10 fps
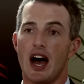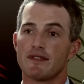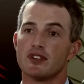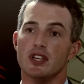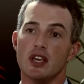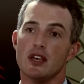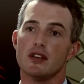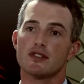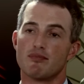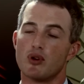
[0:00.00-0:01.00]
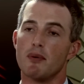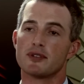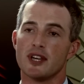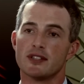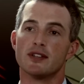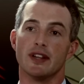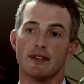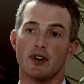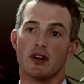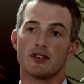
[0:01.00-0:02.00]
After years of promising to
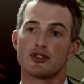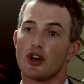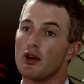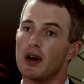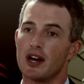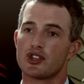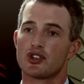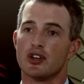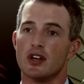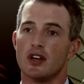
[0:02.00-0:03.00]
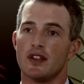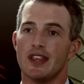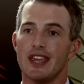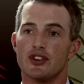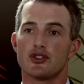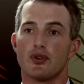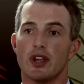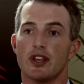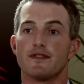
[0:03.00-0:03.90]
deliver so much, the industry